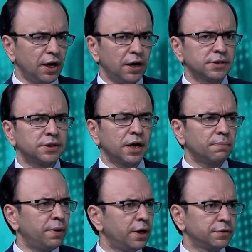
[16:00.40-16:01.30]
It looks like a
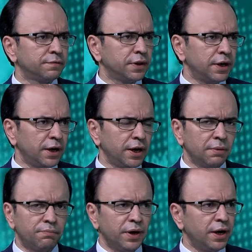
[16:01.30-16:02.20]
part of the
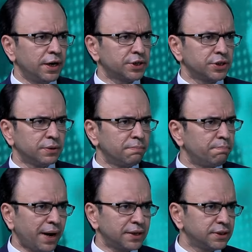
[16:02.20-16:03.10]
pre-election
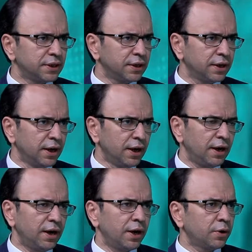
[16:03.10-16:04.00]
battle.
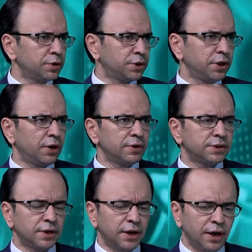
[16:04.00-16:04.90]
Pashinyan
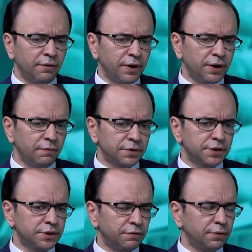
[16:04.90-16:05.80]
recently, when he was
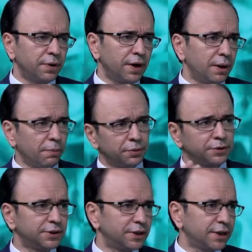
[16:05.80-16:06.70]
interviewed by Le Monde,
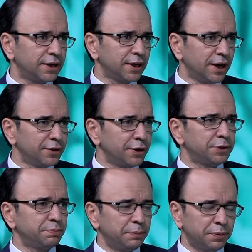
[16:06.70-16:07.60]
said that
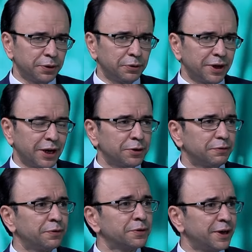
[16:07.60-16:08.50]
those people who cannot
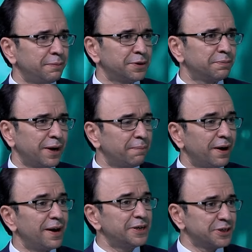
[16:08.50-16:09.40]
afford coming to power
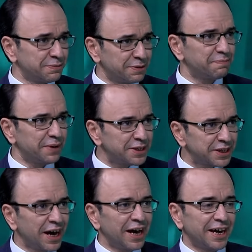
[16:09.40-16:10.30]
by legitimate means
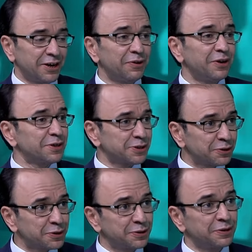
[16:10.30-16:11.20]
can only
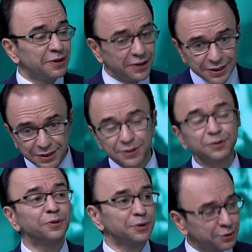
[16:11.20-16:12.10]
resort to this
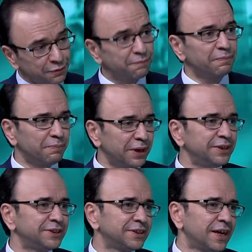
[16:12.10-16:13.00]
sort of
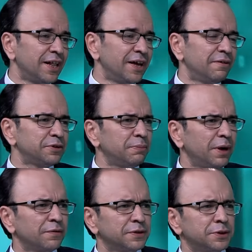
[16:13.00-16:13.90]
means. What do you
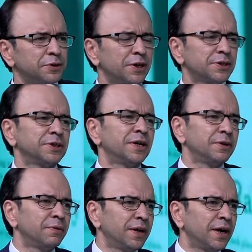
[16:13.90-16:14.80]
make of the situation
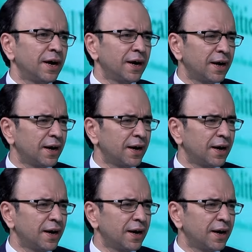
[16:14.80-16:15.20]
underway there?